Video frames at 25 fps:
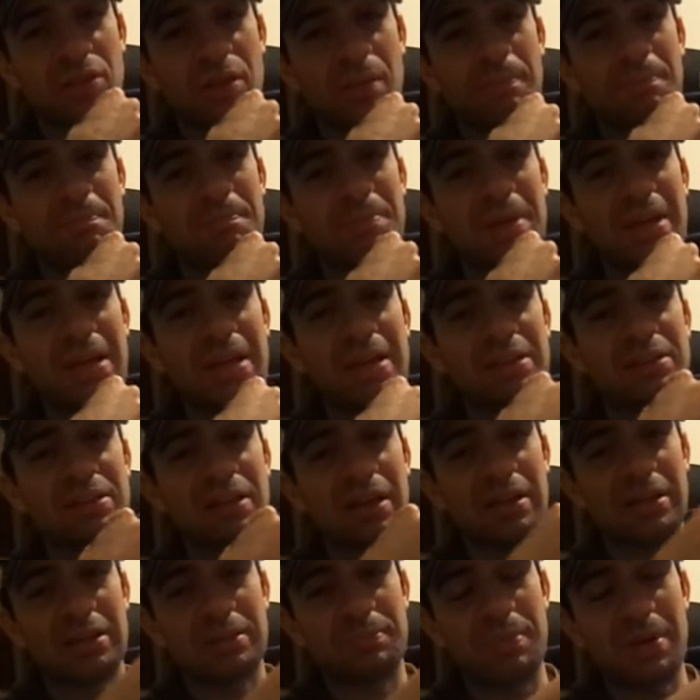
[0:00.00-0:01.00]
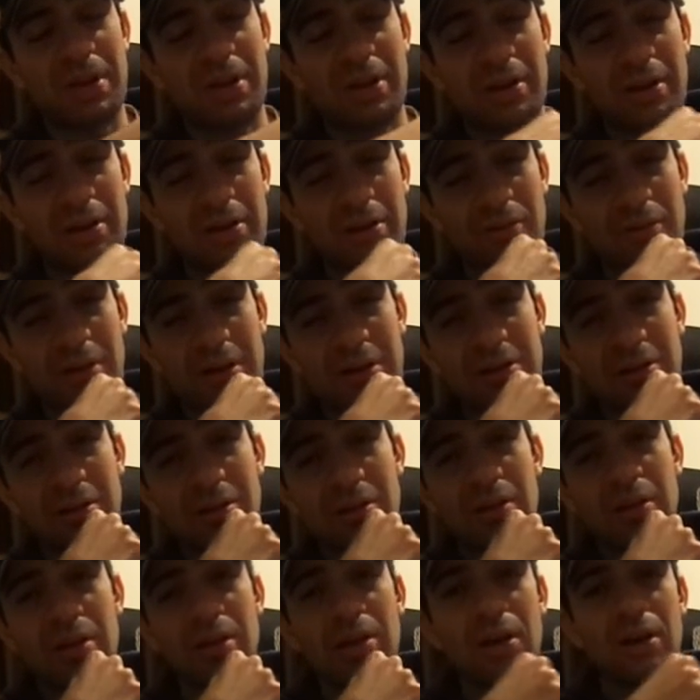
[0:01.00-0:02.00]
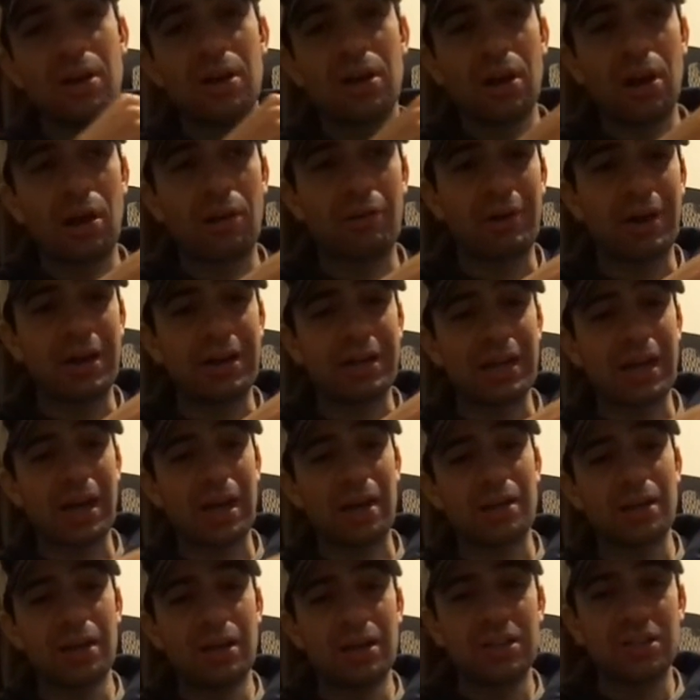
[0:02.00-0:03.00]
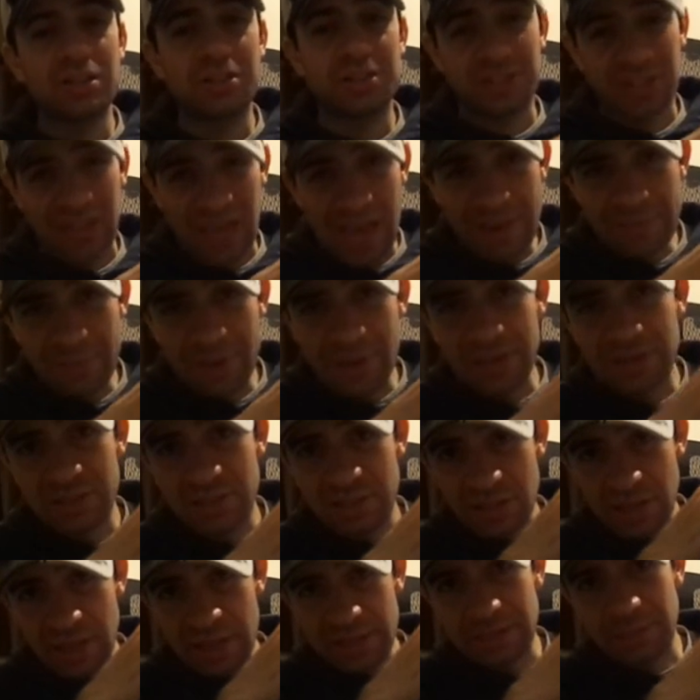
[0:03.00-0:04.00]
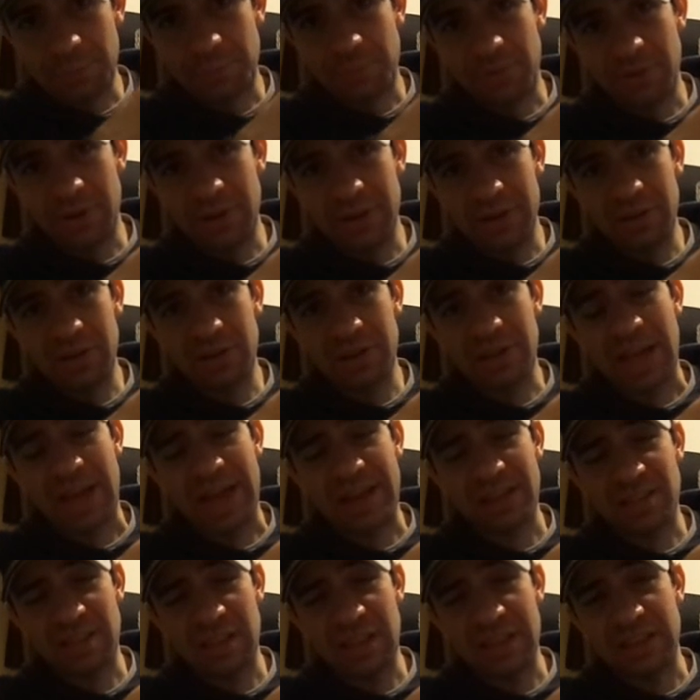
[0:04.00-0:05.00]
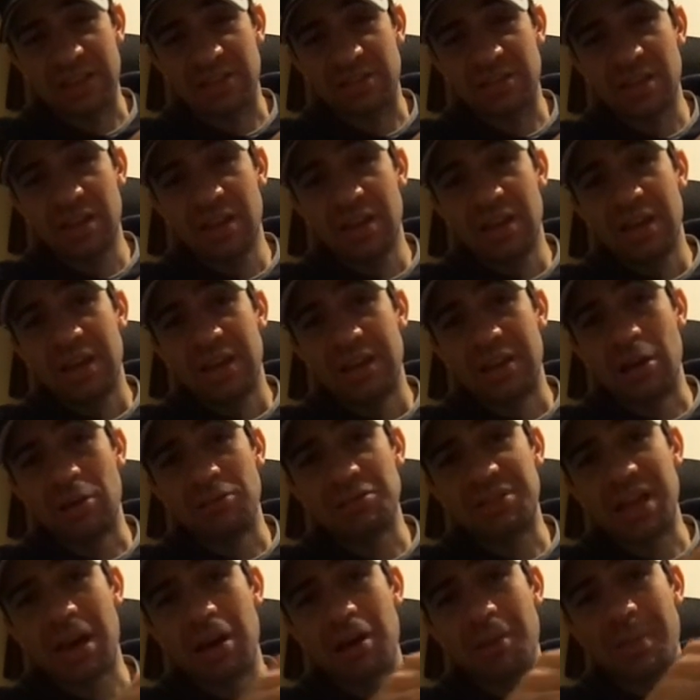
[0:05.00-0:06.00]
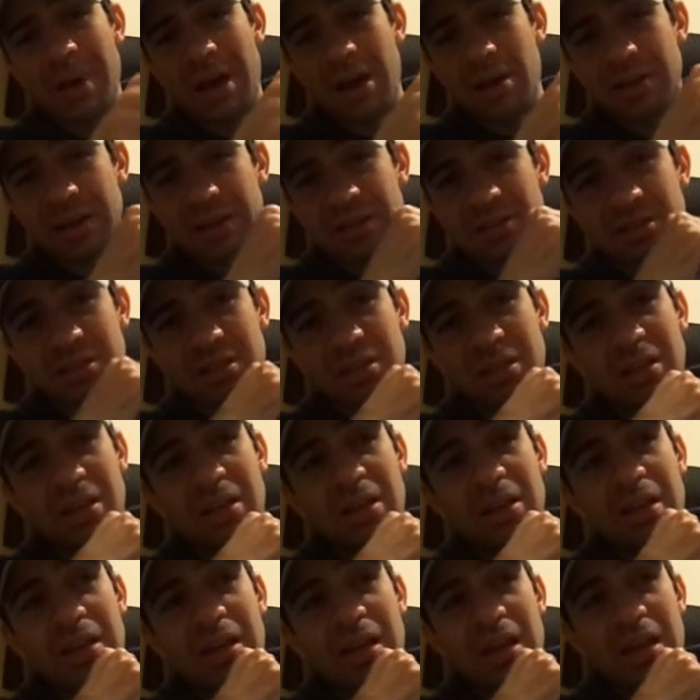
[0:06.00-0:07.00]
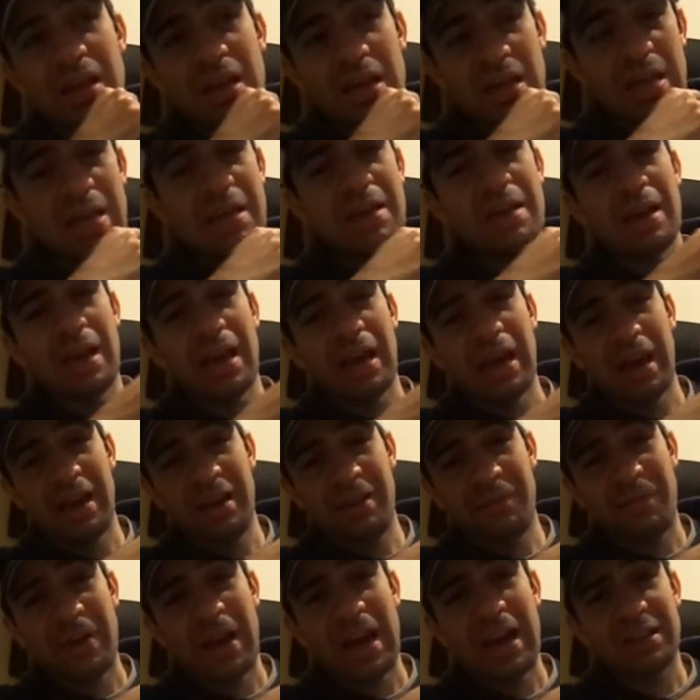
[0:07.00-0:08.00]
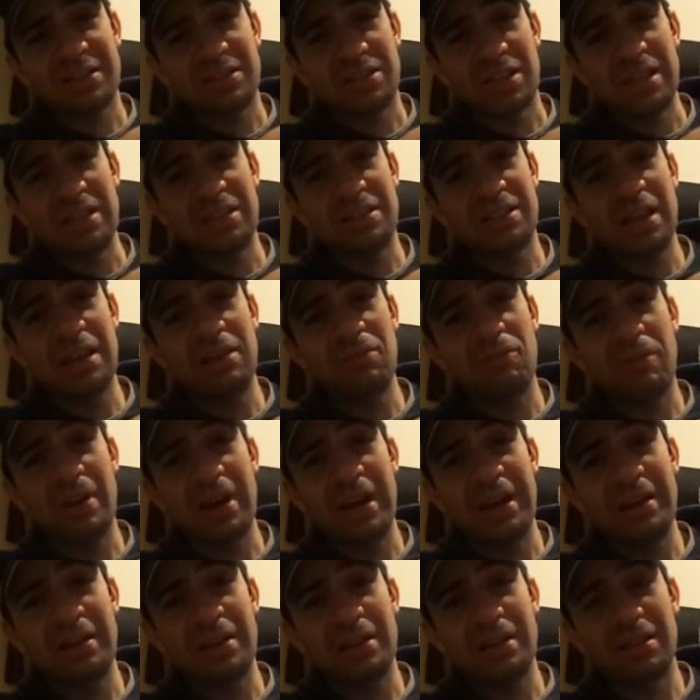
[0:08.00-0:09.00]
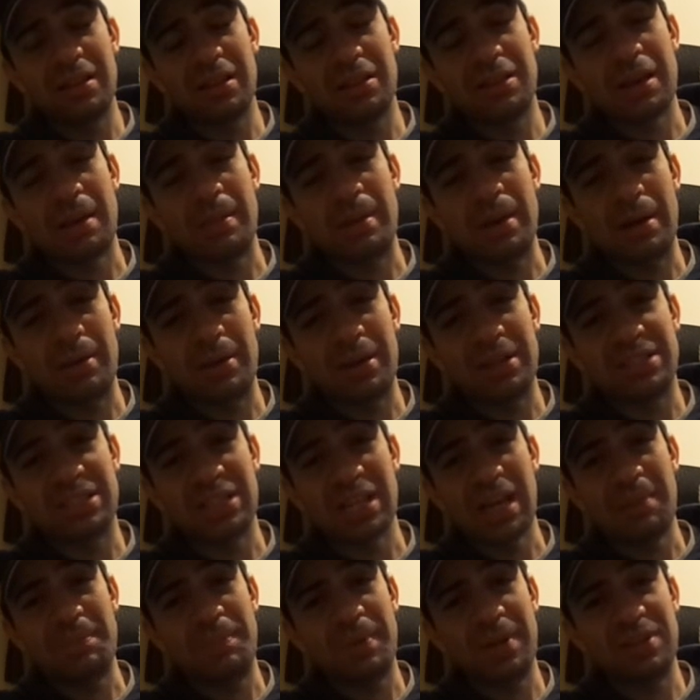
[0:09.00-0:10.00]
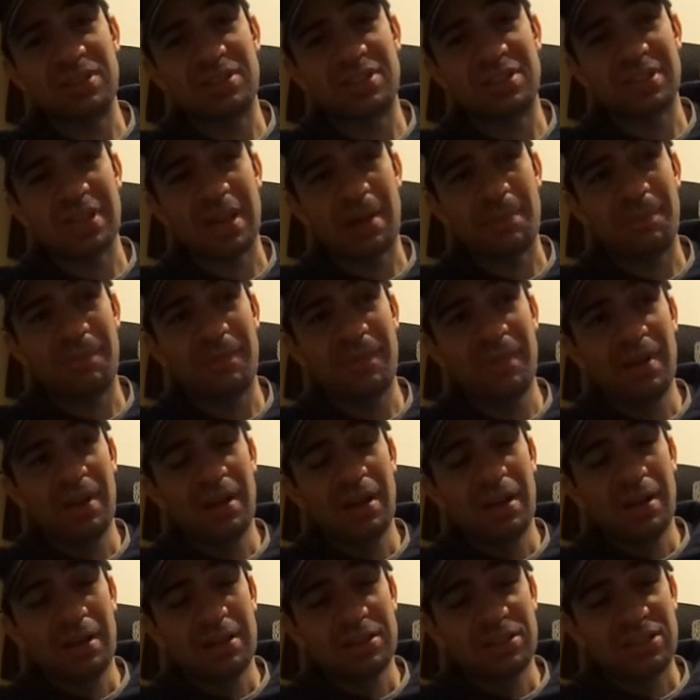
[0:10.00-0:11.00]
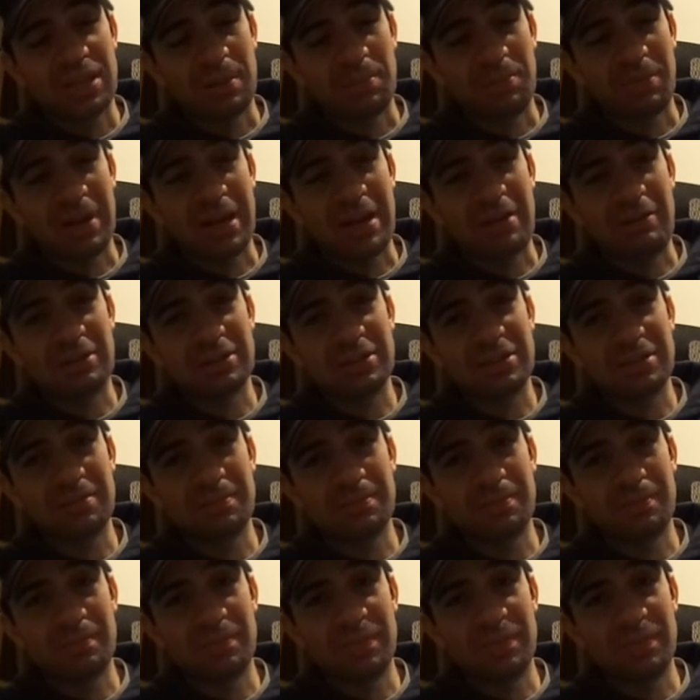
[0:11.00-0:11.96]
or the beads on his beard, or whatnot, Sheamus is a pretty good athlete. No doubt about it. In fact, he did win the WWE Championship when he was